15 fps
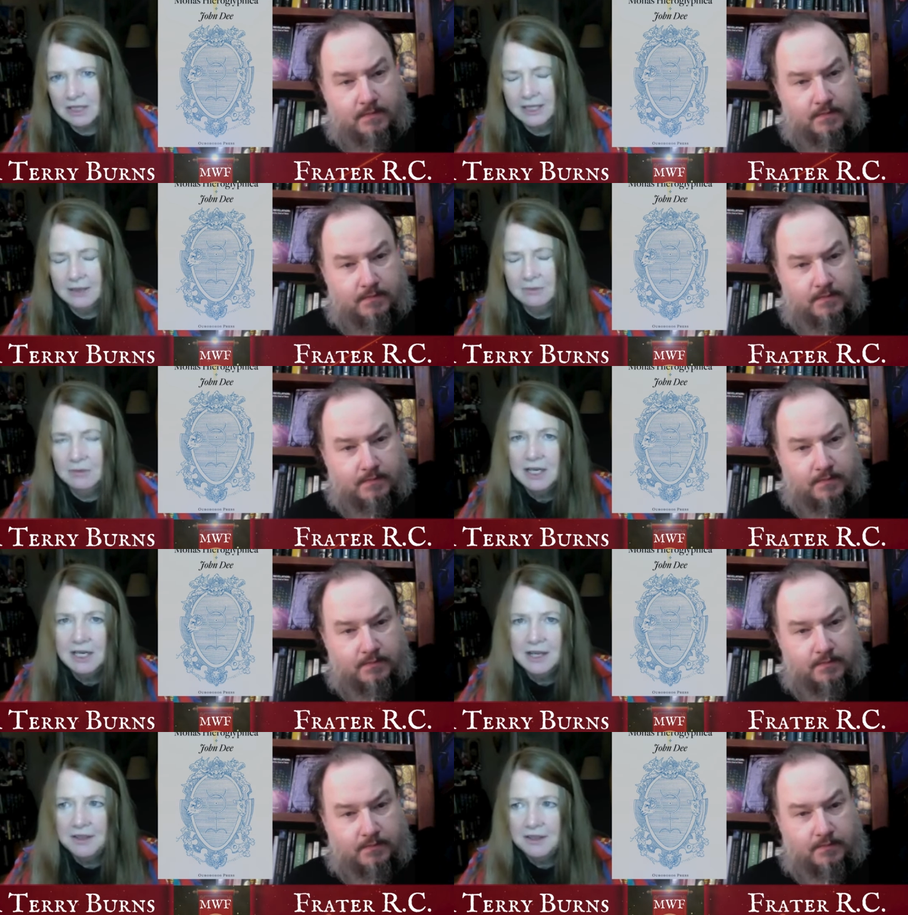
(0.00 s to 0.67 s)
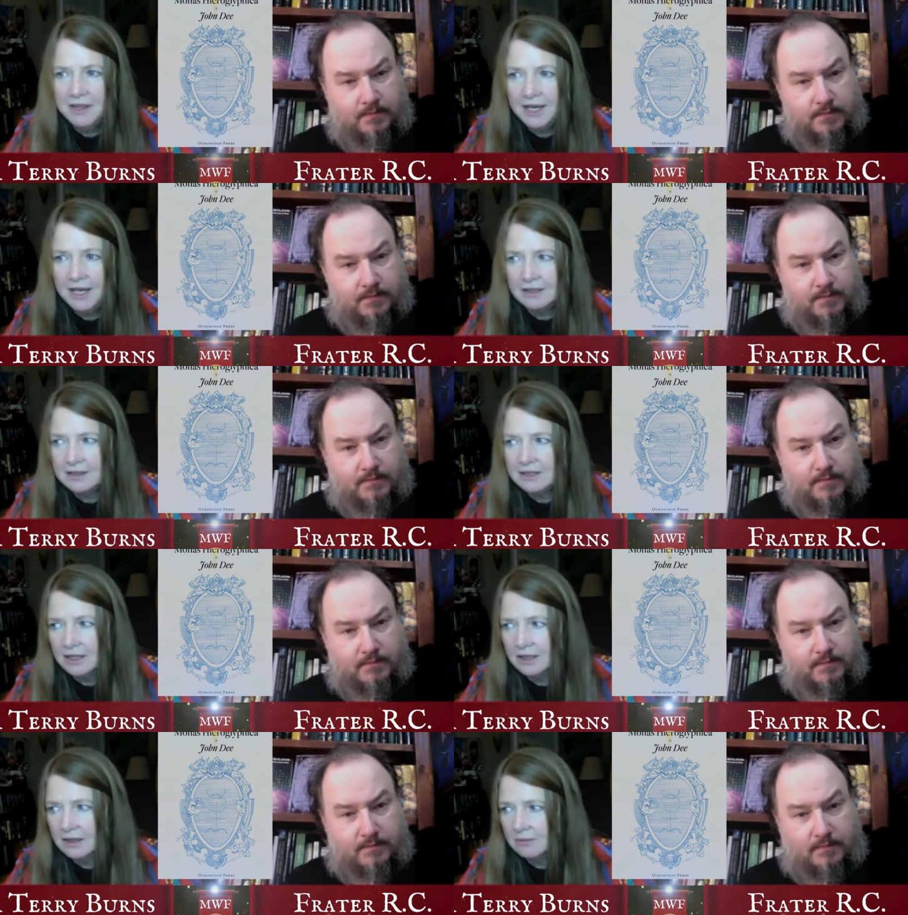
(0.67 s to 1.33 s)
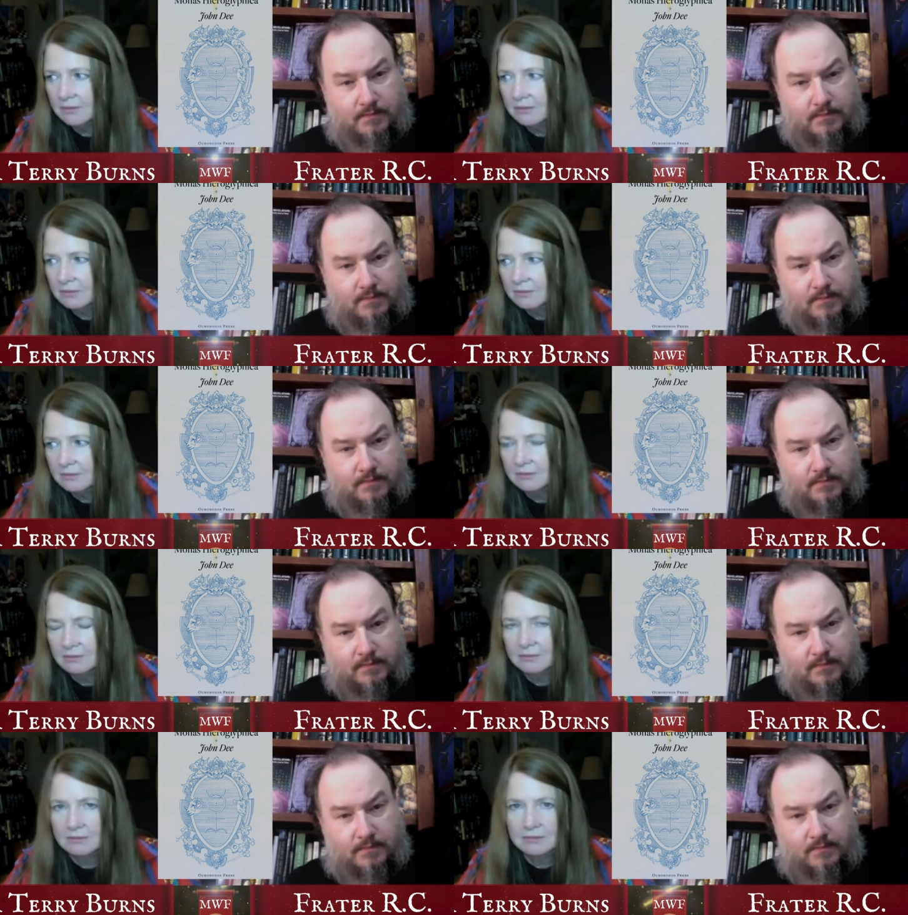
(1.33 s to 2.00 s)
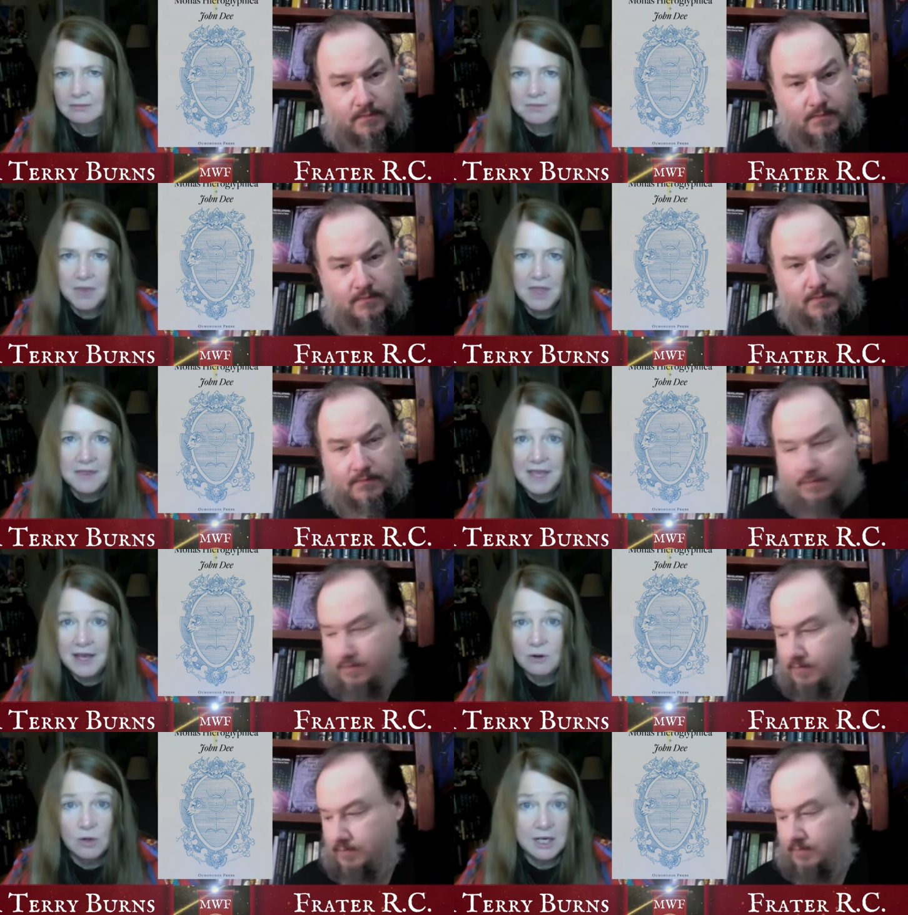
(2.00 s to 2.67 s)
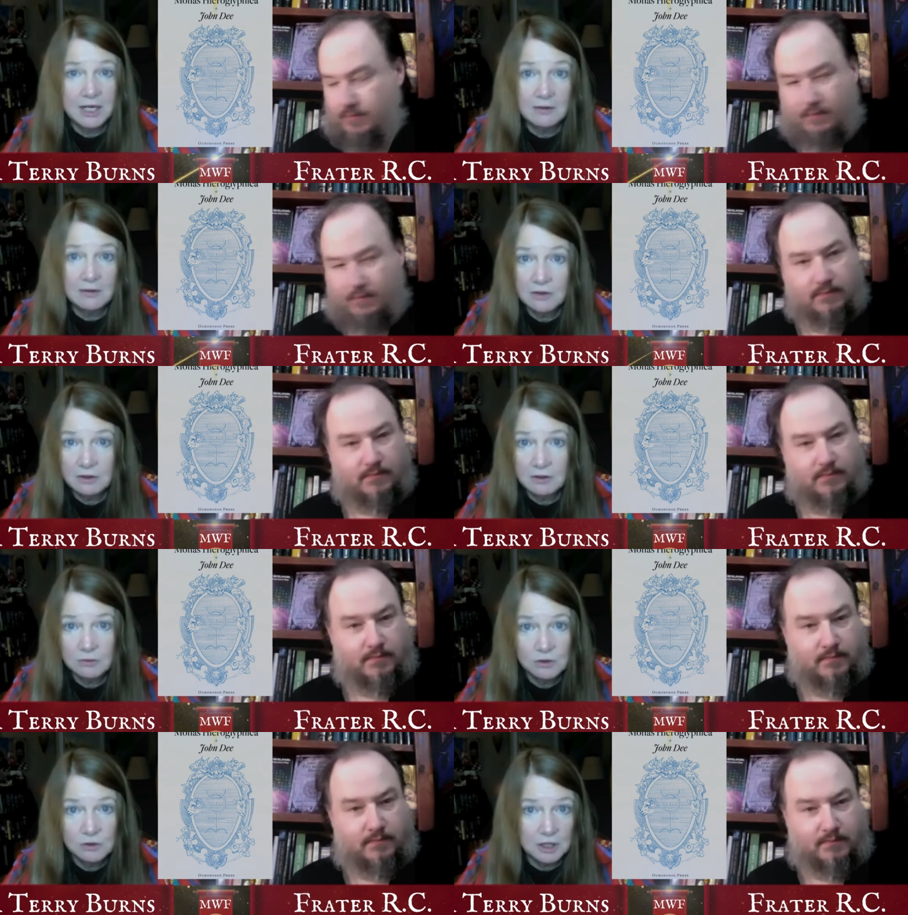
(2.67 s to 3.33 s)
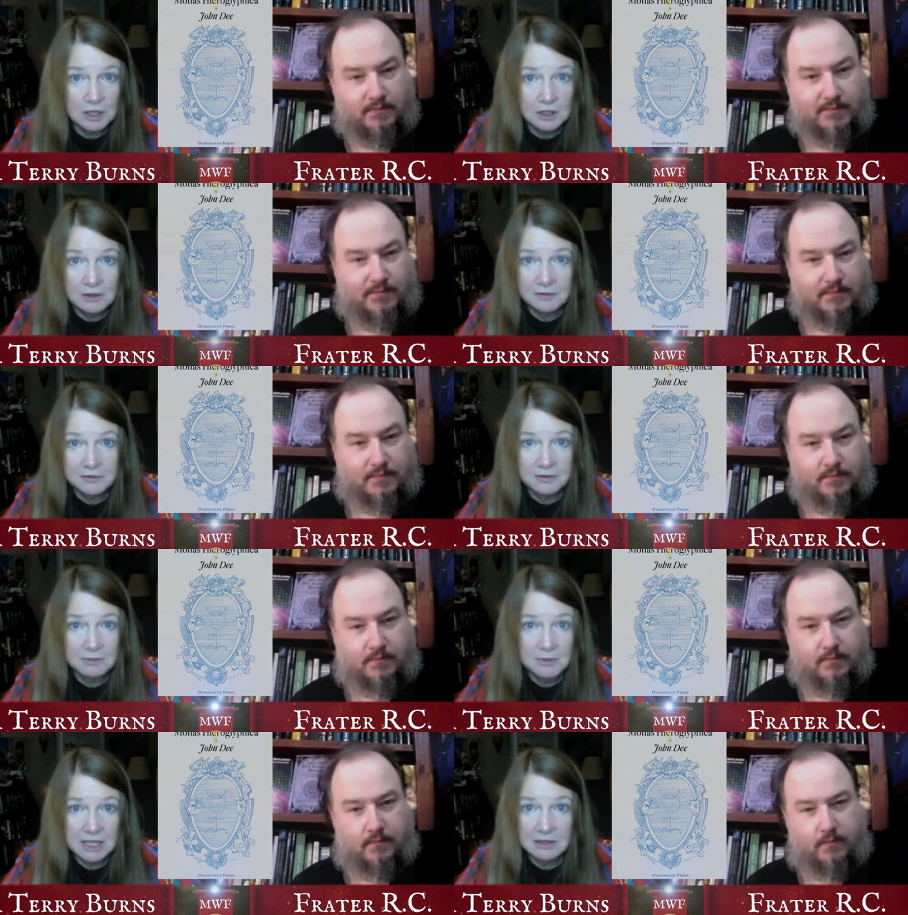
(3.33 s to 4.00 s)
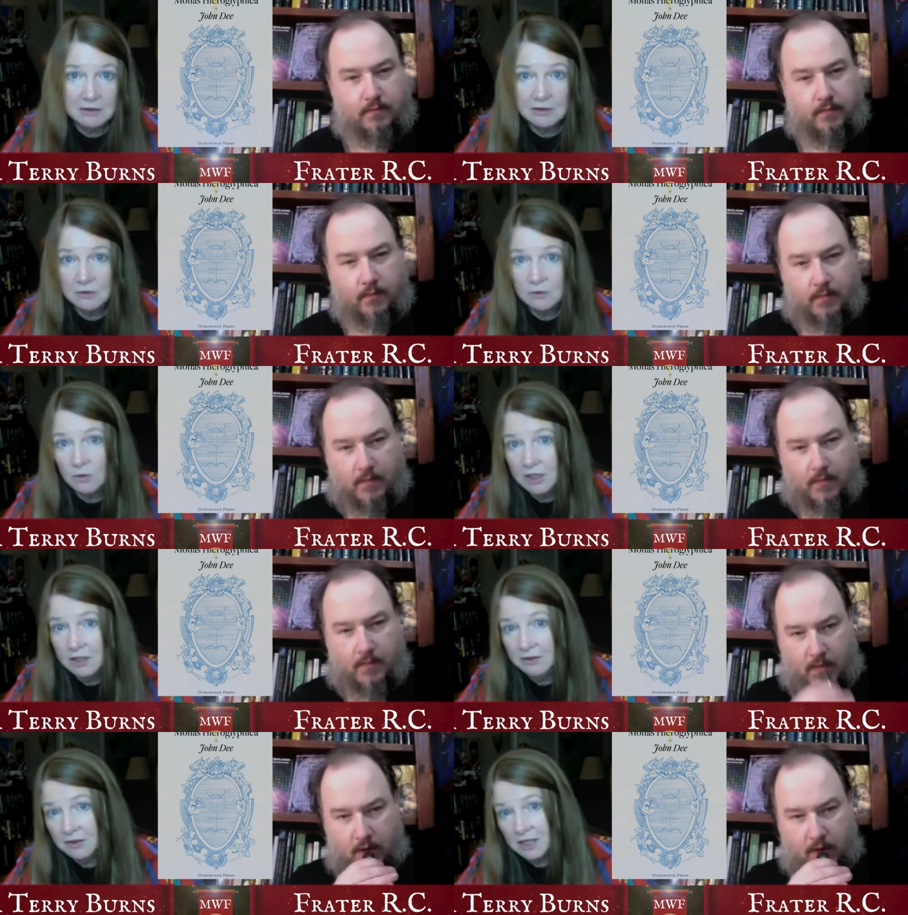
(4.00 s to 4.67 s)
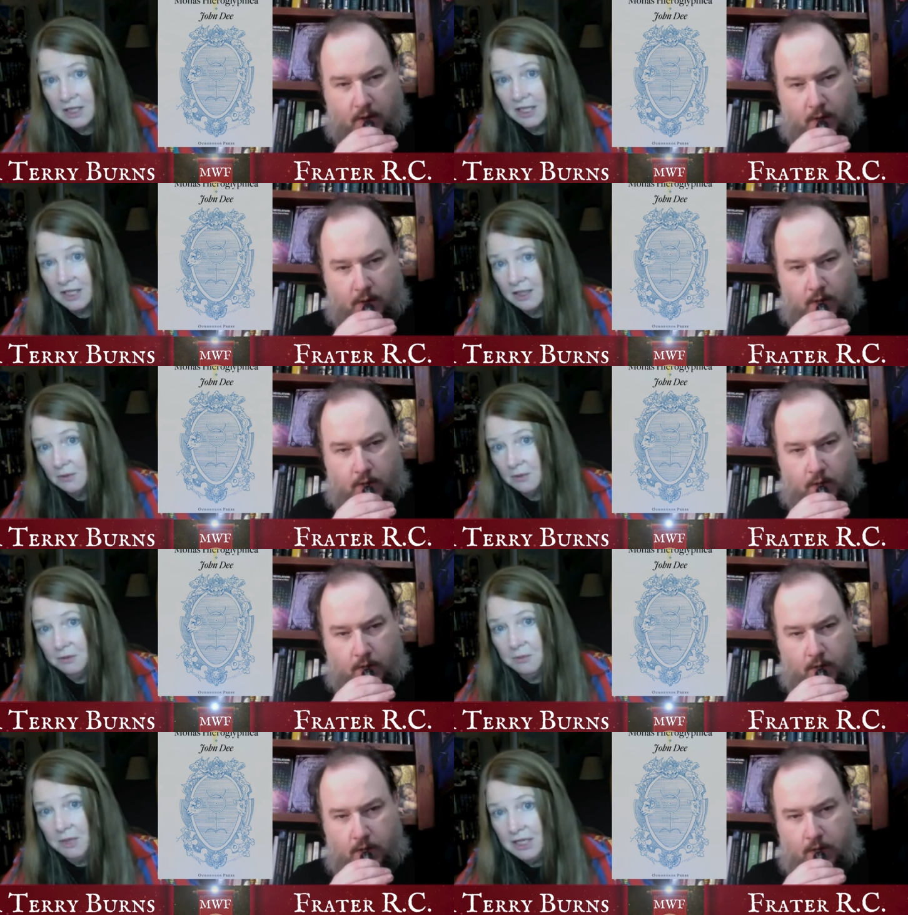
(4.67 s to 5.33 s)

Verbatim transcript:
Speaker 1: time, that um, that whatever Rudolph's medicine was that Kelly was